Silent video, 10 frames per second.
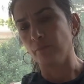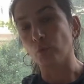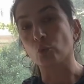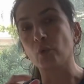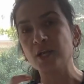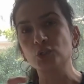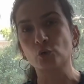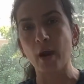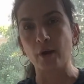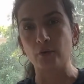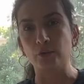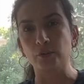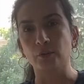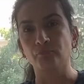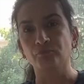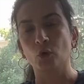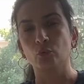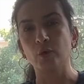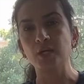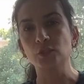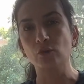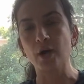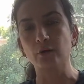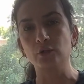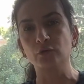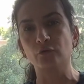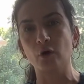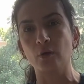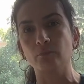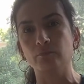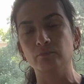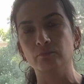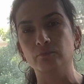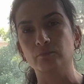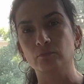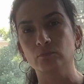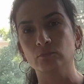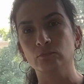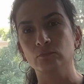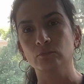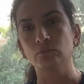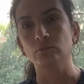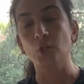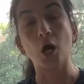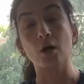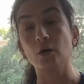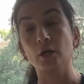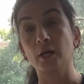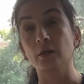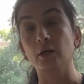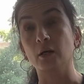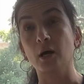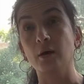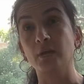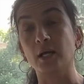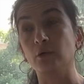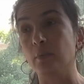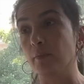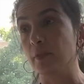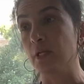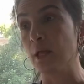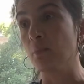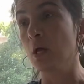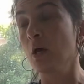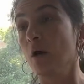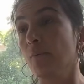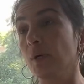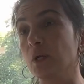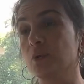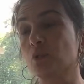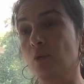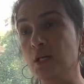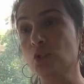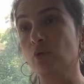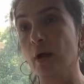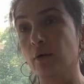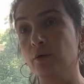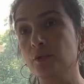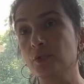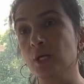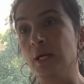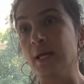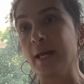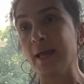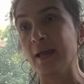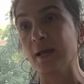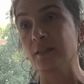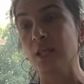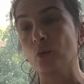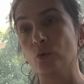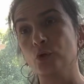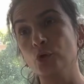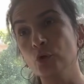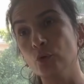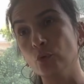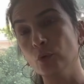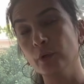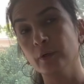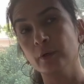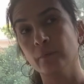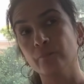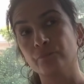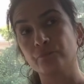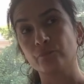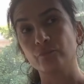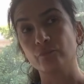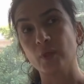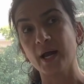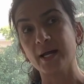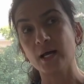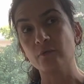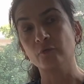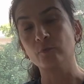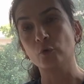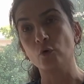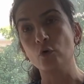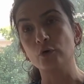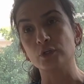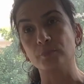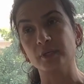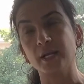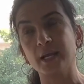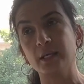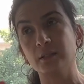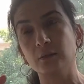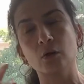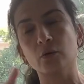rice crackers from I'm not gonna remember the name, but it was rice crackers and they were new. I got them from Kroger's, but I